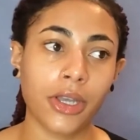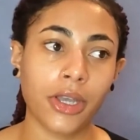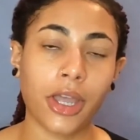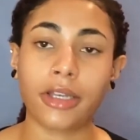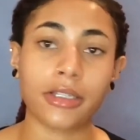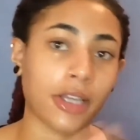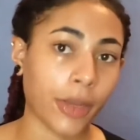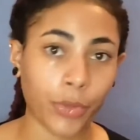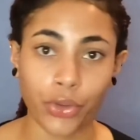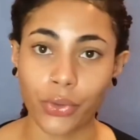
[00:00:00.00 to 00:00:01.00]
anytime
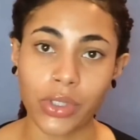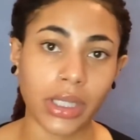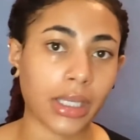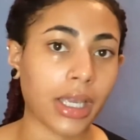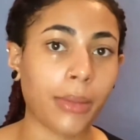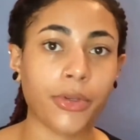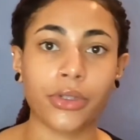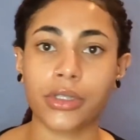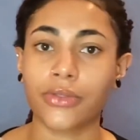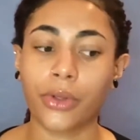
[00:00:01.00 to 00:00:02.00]
when you're using like a
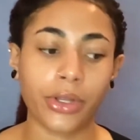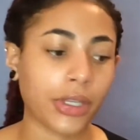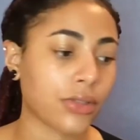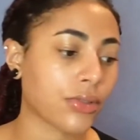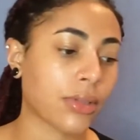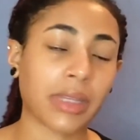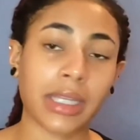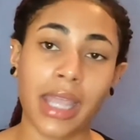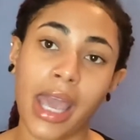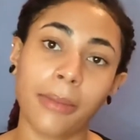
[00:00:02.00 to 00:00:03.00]
chemical exfoliant or something
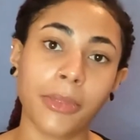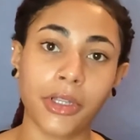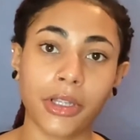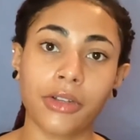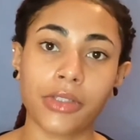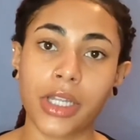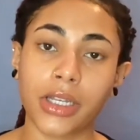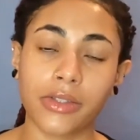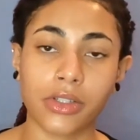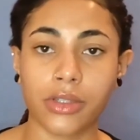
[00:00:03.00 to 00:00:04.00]
that can be
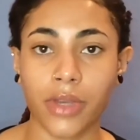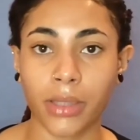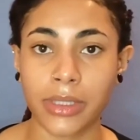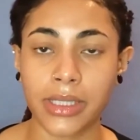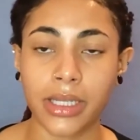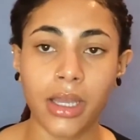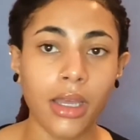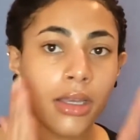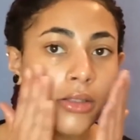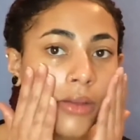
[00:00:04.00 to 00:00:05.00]
irritating, such as vitamin C.
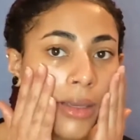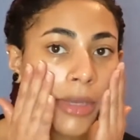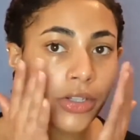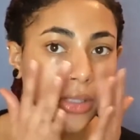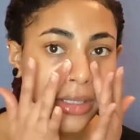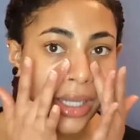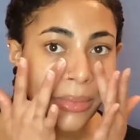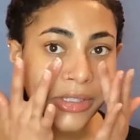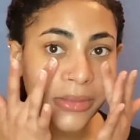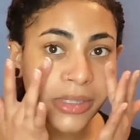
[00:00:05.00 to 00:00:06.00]
So I imagine that that
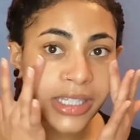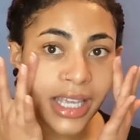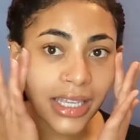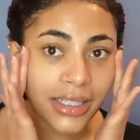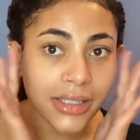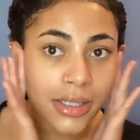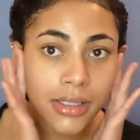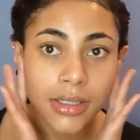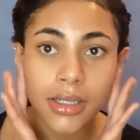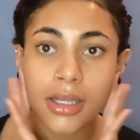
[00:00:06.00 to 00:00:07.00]
must have been the case.
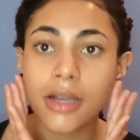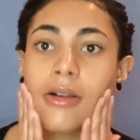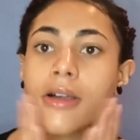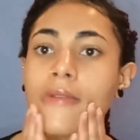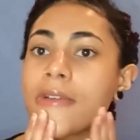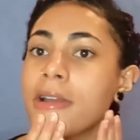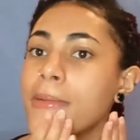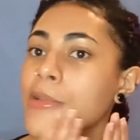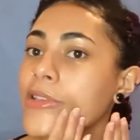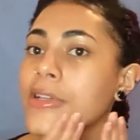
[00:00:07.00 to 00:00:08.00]
However,
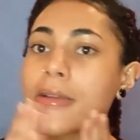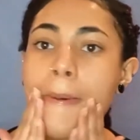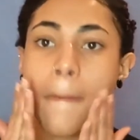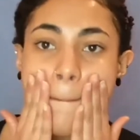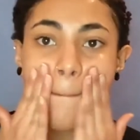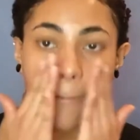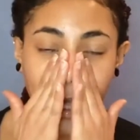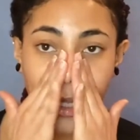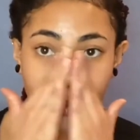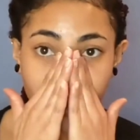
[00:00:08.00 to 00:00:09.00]
I'm just gonna
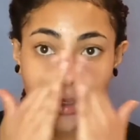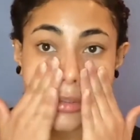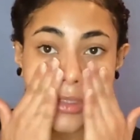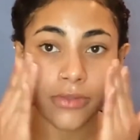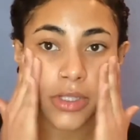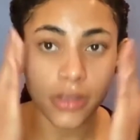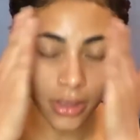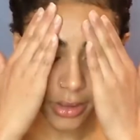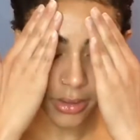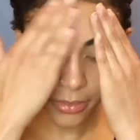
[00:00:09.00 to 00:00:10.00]
pat the rest of this
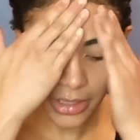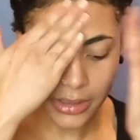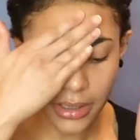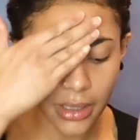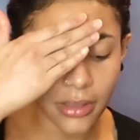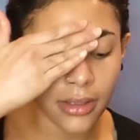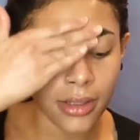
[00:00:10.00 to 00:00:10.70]
into my skin